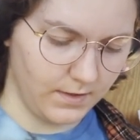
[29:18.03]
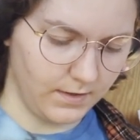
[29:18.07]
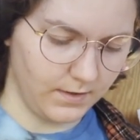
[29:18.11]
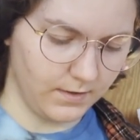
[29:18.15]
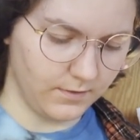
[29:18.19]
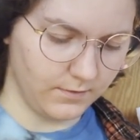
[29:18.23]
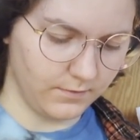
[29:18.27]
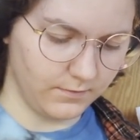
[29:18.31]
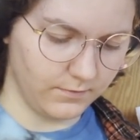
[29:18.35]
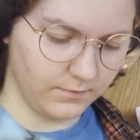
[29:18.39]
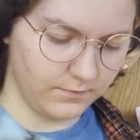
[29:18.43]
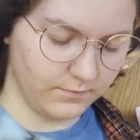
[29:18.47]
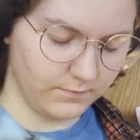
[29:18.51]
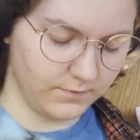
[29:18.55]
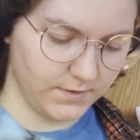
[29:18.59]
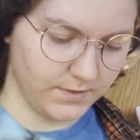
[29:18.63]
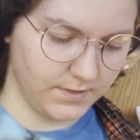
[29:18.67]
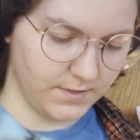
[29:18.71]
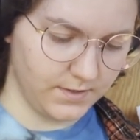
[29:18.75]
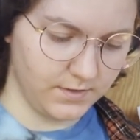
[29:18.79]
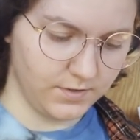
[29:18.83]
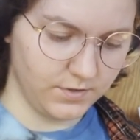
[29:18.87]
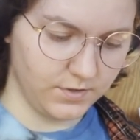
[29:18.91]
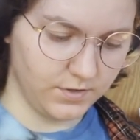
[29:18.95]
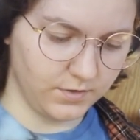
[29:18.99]
I don't know.
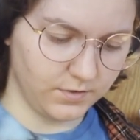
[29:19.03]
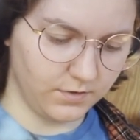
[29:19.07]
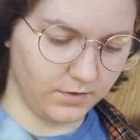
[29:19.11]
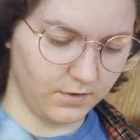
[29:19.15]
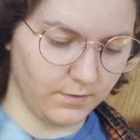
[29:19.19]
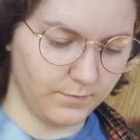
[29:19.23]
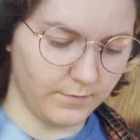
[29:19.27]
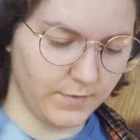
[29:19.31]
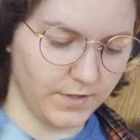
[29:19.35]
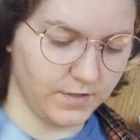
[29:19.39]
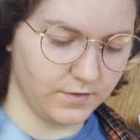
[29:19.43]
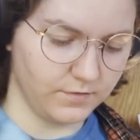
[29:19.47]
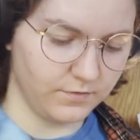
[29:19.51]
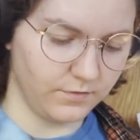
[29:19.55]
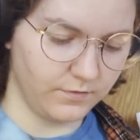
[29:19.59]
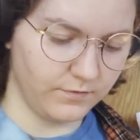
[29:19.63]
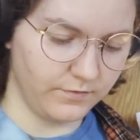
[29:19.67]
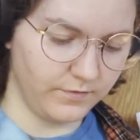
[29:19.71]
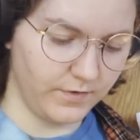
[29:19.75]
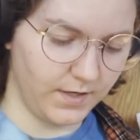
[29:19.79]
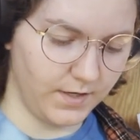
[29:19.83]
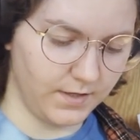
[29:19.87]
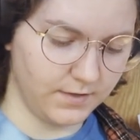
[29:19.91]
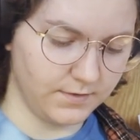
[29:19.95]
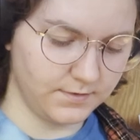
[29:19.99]
This has just gone by so
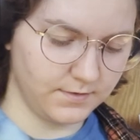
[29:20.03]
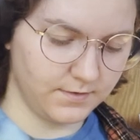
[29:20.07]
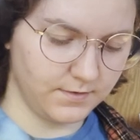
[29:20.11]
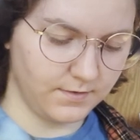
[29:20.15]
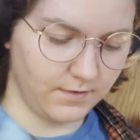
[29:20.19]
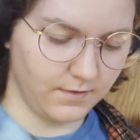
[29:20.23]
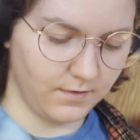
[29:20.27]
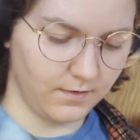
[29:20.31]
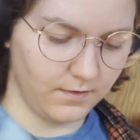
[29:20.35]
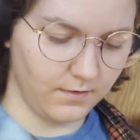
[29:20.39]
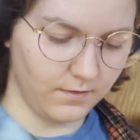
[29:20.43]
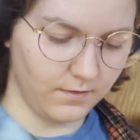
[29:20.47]
fast.